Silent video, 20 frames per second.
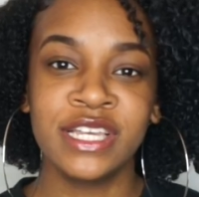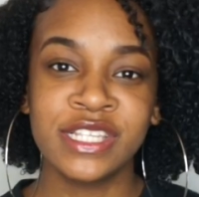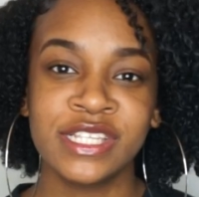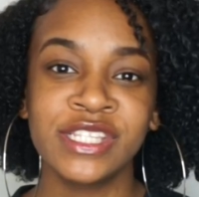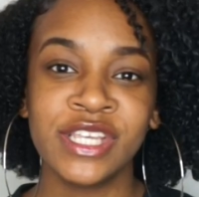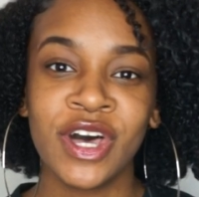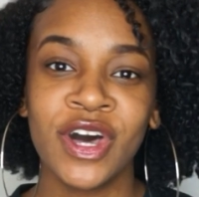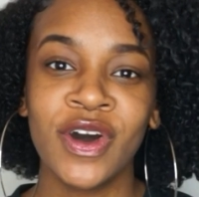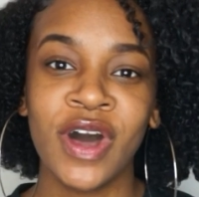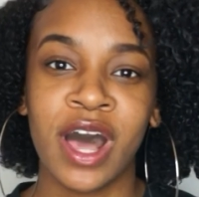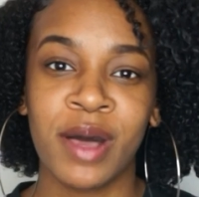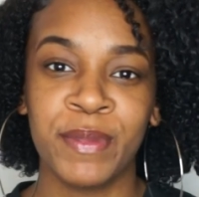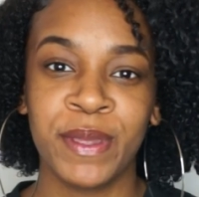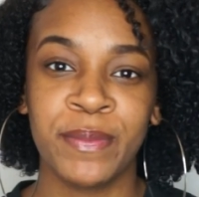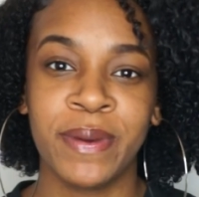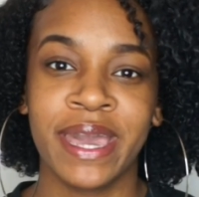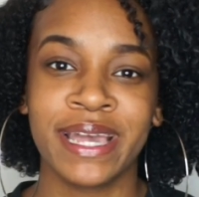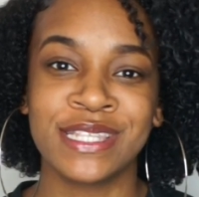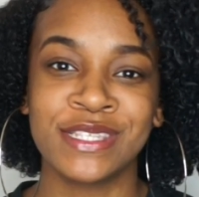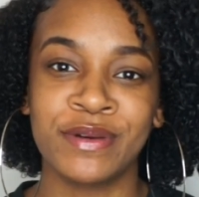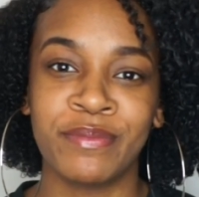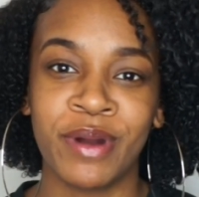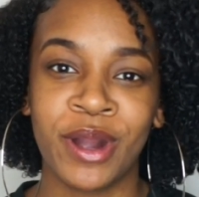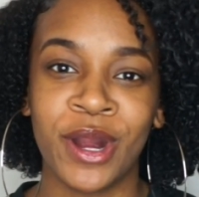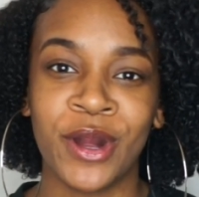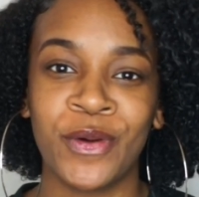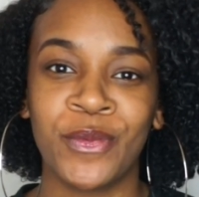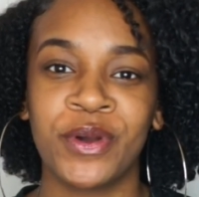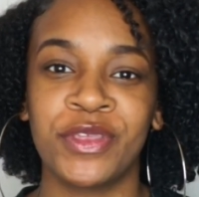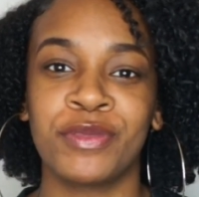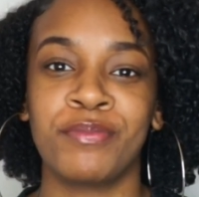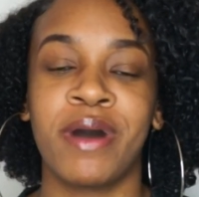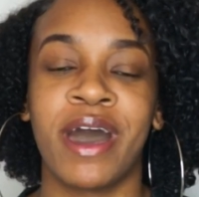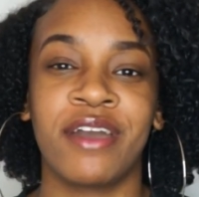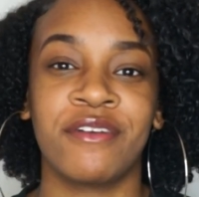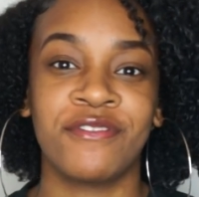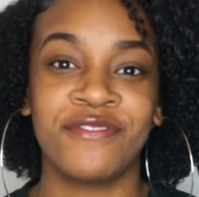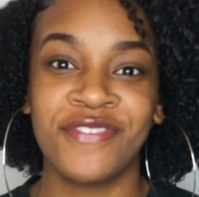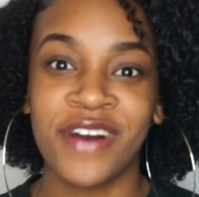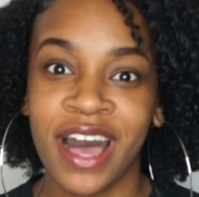So I'll be back tomorrow with
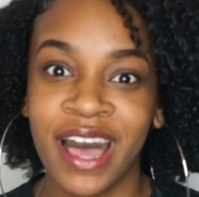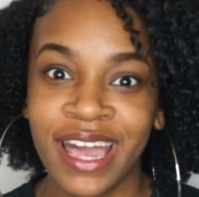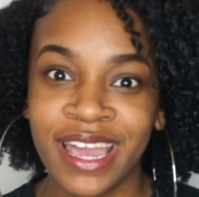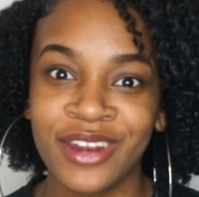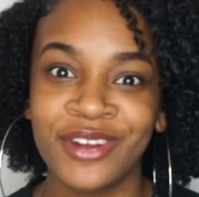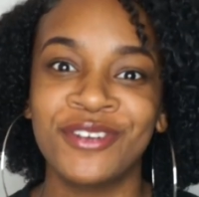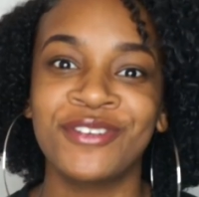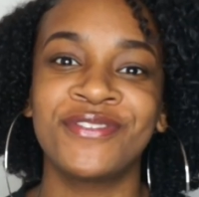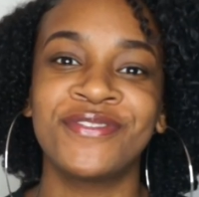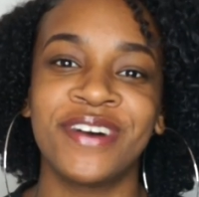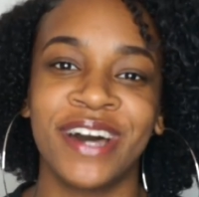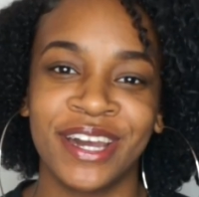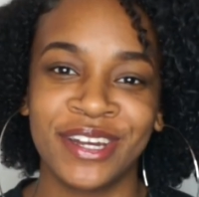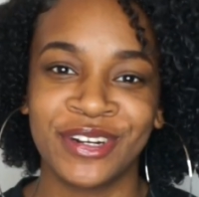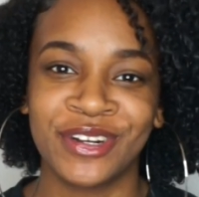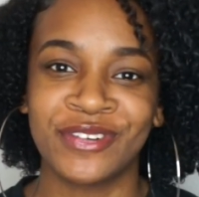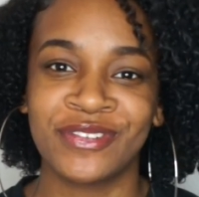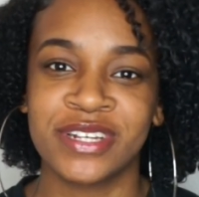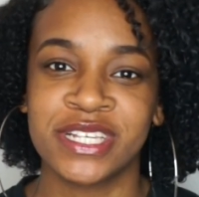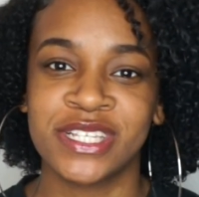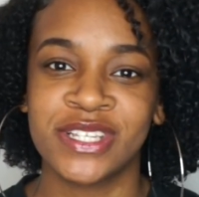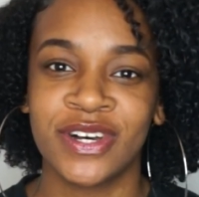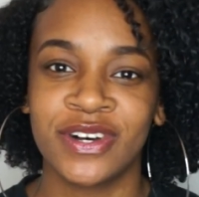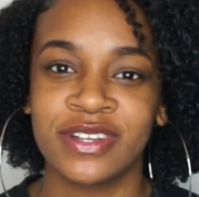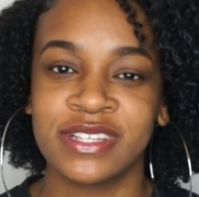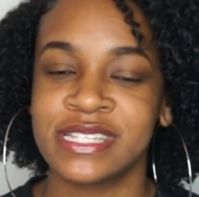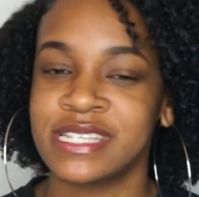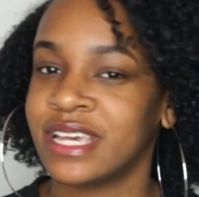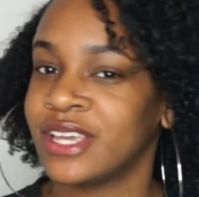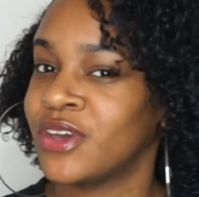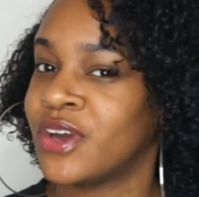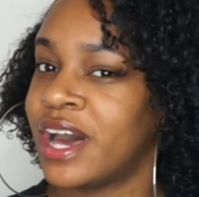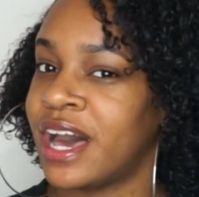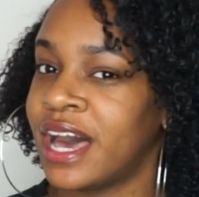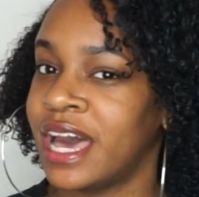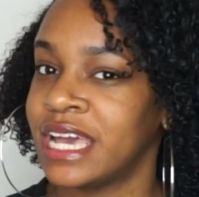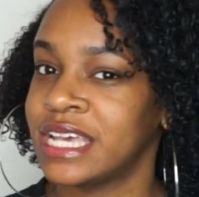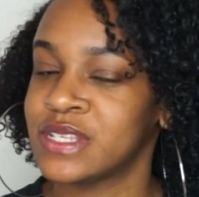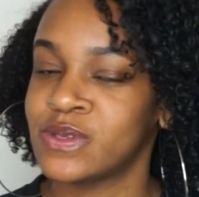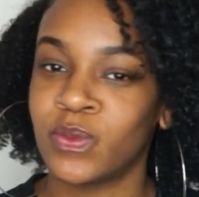my final final results, and you
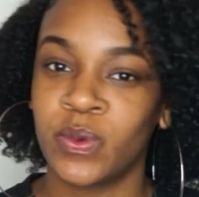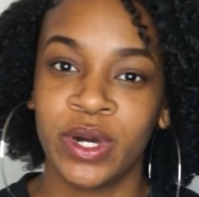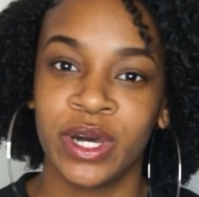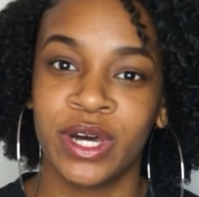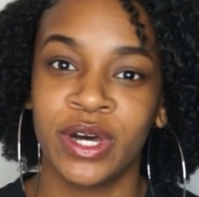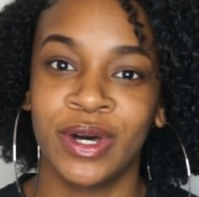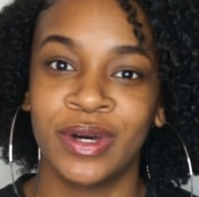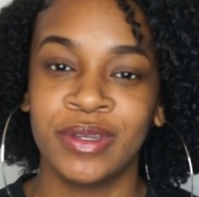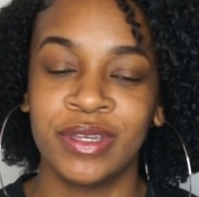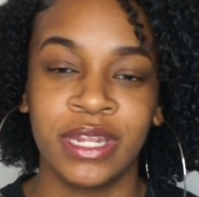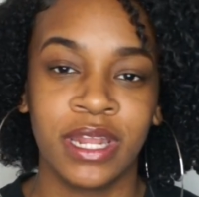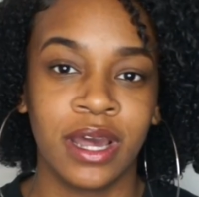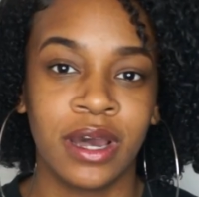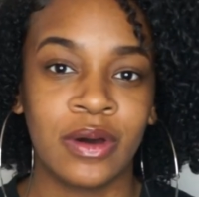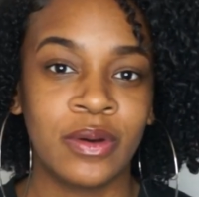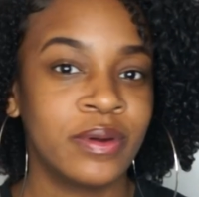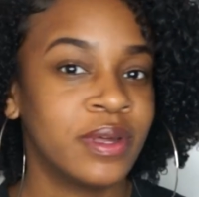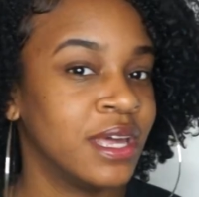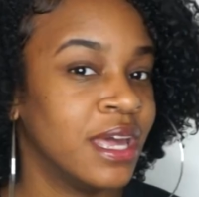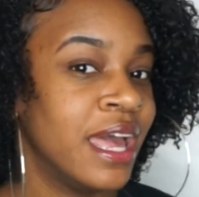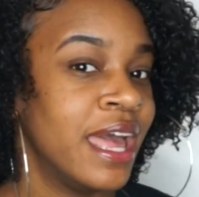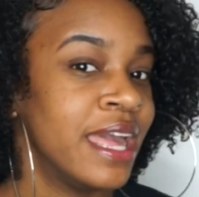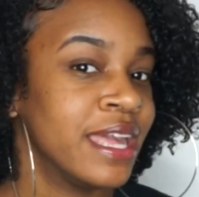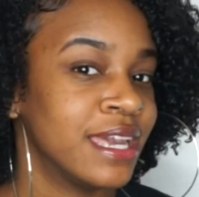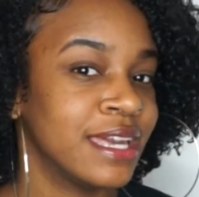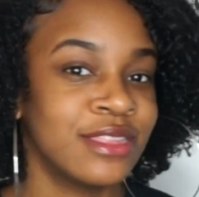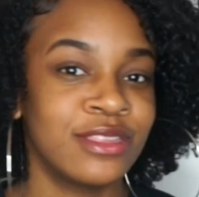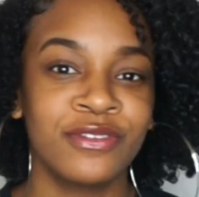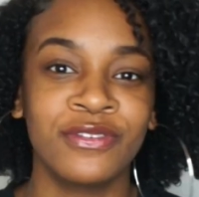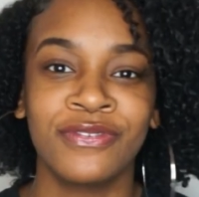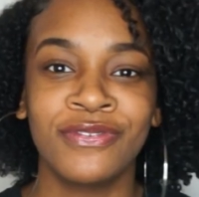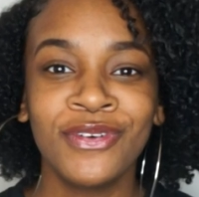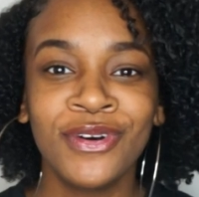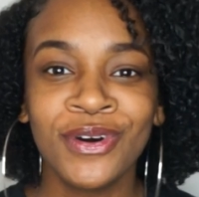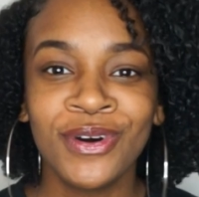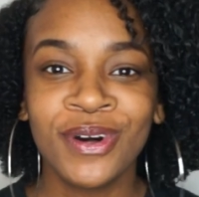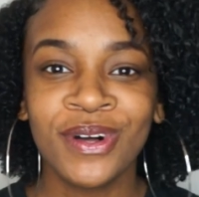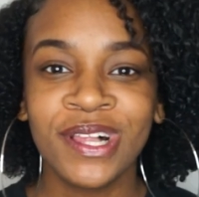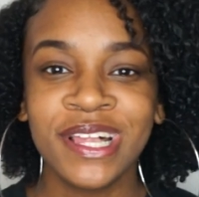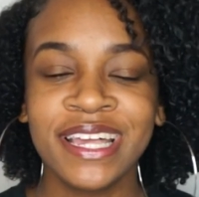guys will, you know, get the
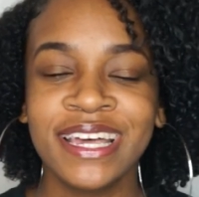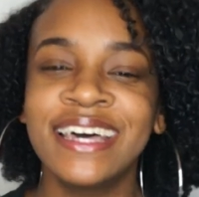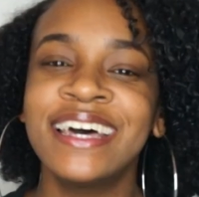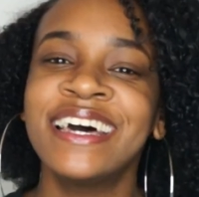full